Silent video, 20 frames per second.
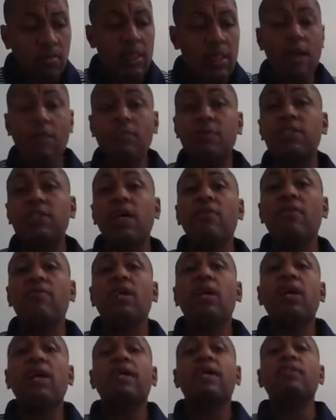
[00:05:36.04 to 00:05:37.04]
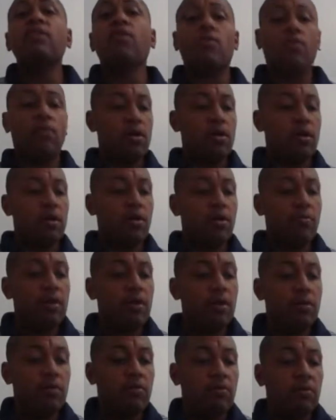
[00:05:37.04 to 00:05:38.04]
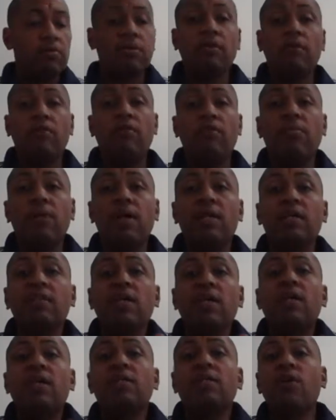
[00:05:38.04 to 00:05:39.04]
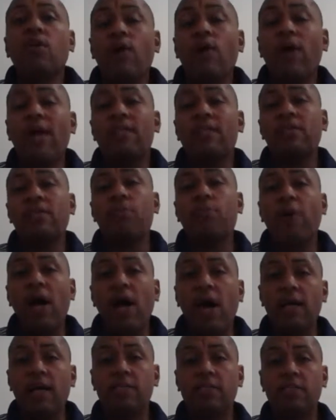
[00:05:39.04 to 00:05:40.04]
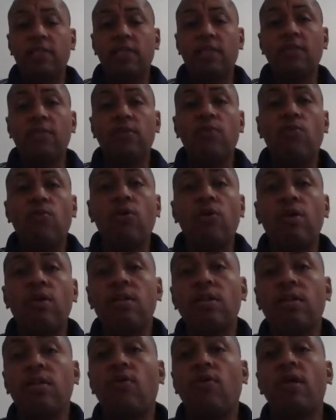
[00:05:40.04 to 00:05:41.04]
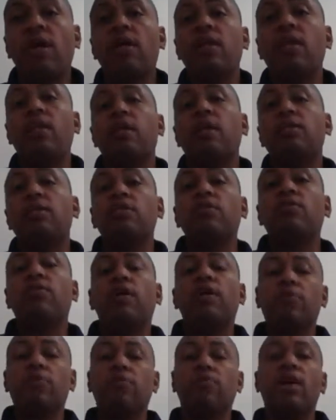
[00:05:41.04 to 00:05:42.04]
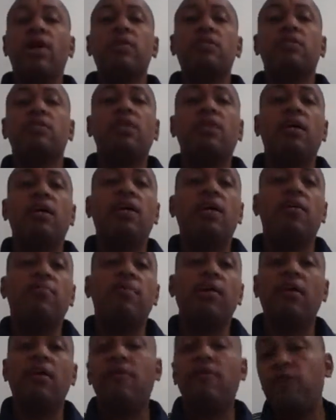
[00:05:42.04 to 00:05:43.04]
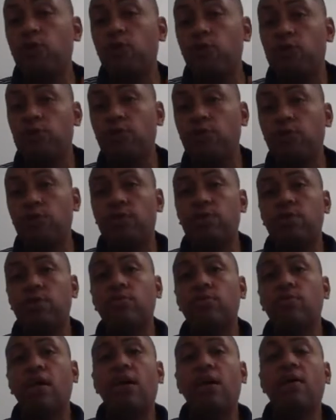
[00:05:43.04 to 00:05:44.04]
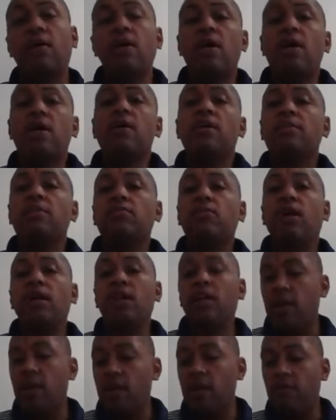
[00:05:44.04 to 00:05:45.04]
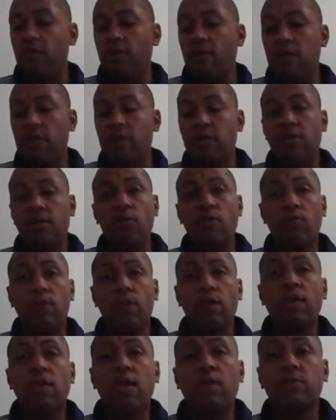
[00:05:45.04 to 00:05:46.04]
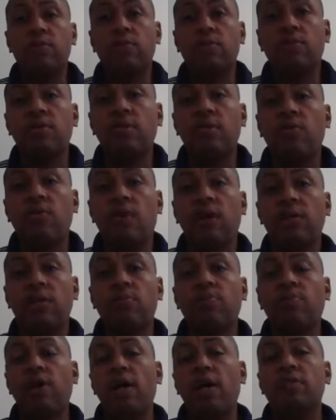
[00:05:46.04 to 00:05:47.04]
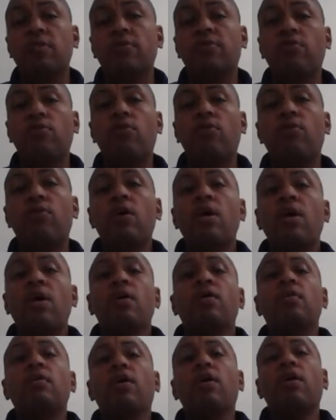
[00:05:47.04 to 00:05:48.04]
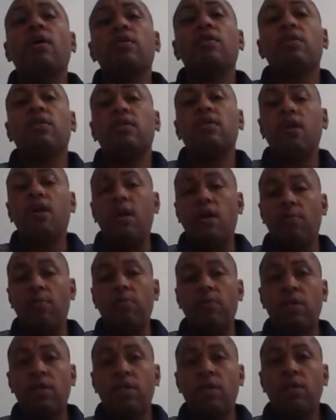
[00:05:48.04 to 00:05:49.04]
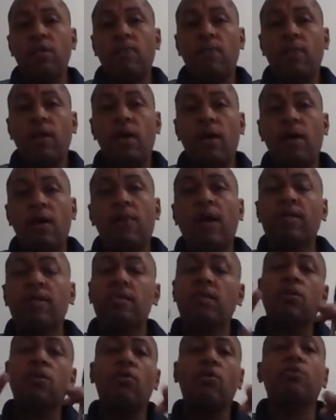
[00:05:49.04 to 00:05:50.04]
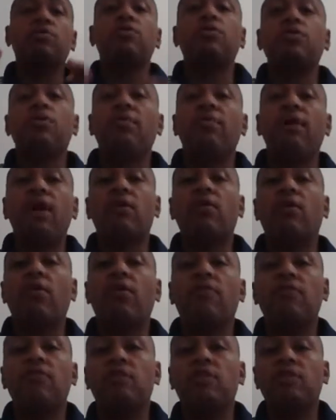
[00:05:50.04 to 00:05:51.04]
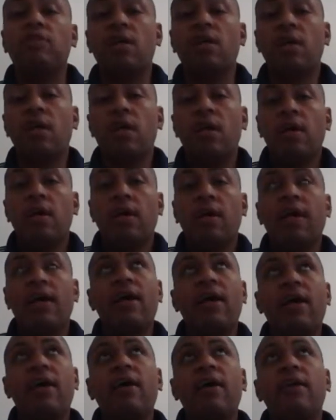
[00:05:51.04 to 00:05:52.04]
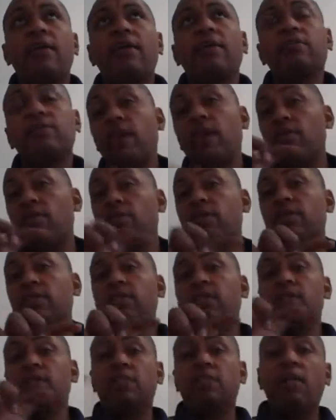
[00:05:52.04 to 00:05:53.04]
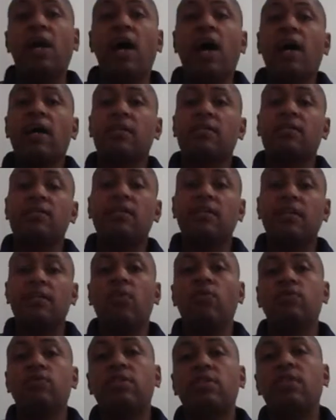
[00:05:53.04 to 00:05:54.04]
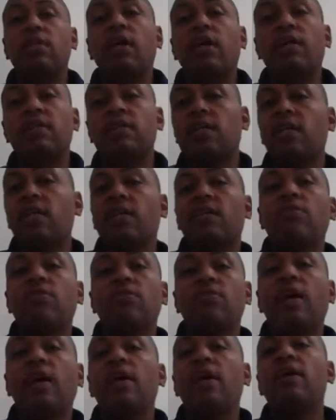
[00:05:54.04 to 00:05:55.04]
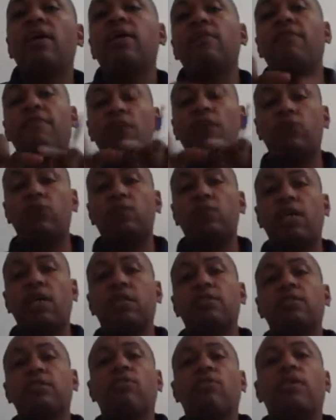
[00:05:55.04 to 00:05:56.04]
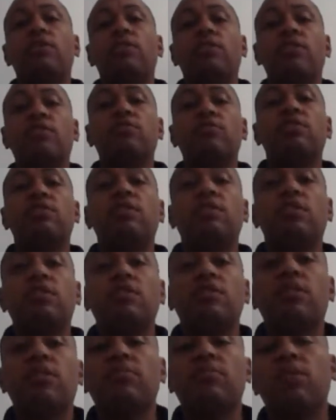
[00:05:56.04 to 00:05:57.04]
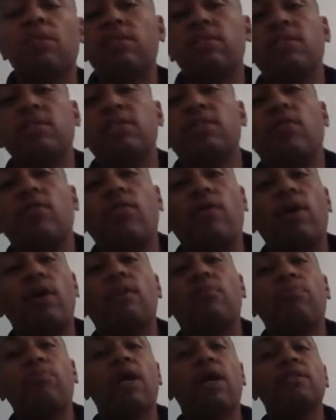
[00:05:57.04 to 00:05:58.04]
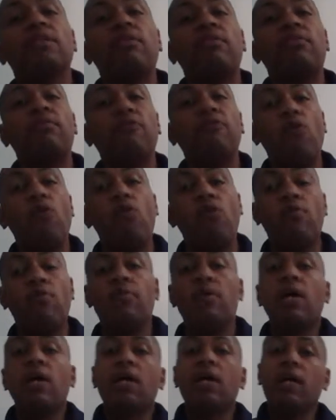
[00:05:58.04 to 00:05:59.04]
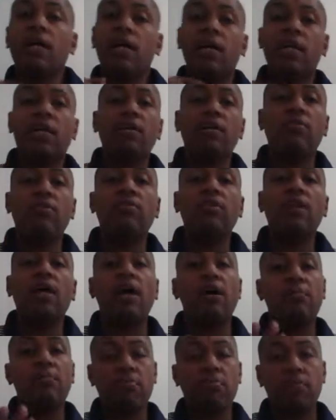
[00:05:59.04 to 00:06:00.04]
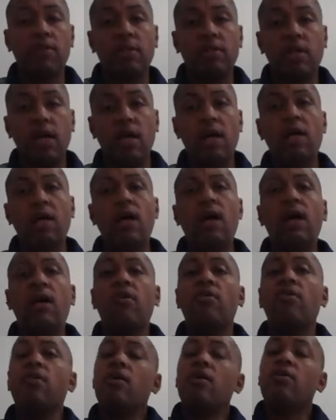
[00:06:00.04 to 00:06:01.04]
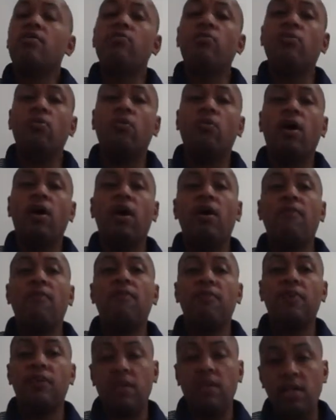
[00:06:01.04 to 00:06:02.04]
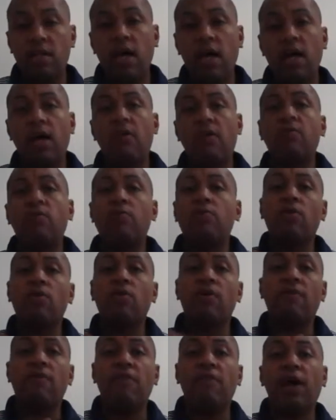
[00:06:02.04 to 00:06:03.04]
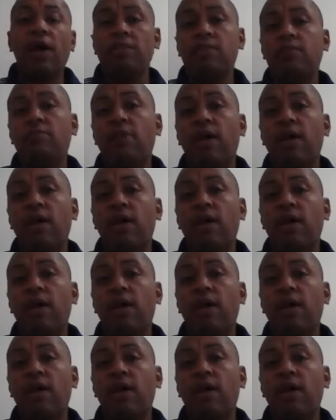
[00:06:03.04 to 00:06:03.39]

Number 7, I'm still on my list. Direct deposit. You want to go ahead and get your direct deposit set up if you choose to. Now, here's what I let everybody know when it comes to the direct deposit form. The company, actually go into your back office, and there's an area that says docs, DOCS. Click on that. In the first section right there, you'll see something that says direct deposit form. Click on that, print that out, fill it out, and fax it